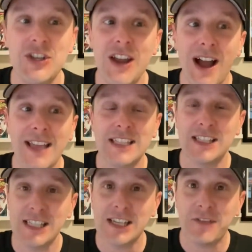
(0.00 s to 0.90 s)
Nice. Is
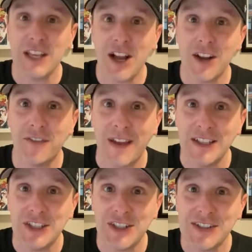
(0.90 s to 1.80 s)
this of the Young
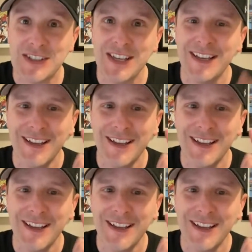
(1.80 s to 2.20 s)
Avengers?